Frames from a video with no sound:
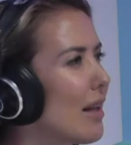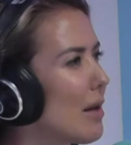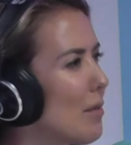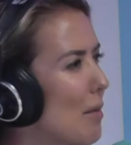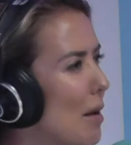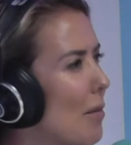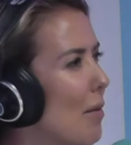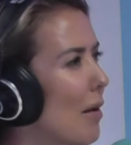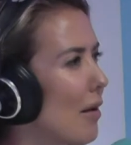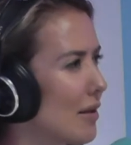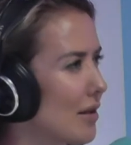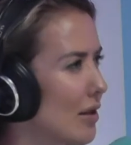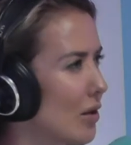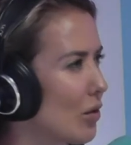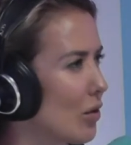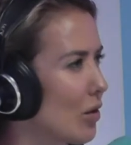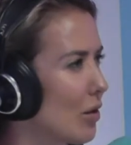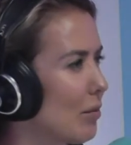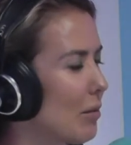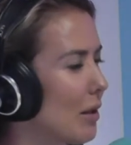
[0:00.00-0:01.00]
he met Paris
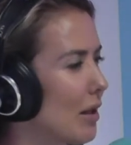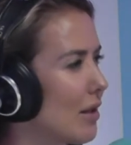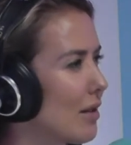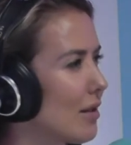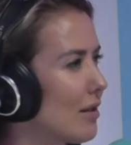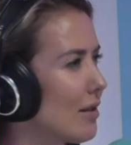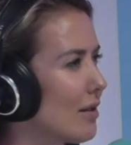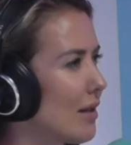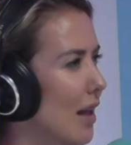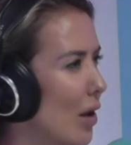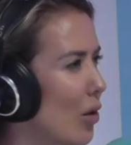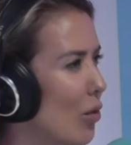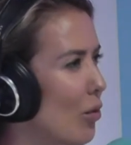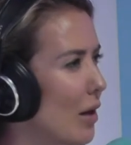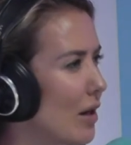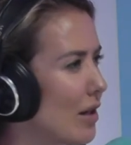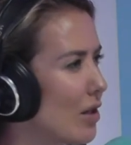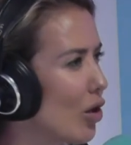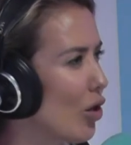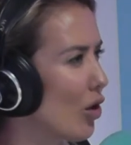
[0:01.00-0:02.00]
Hilton because they all
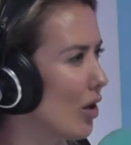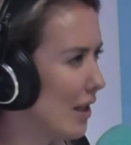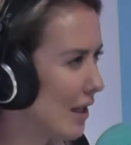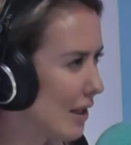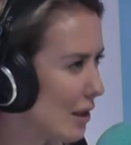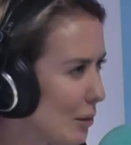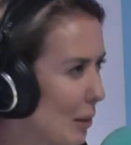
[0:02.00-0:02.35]
went to her, his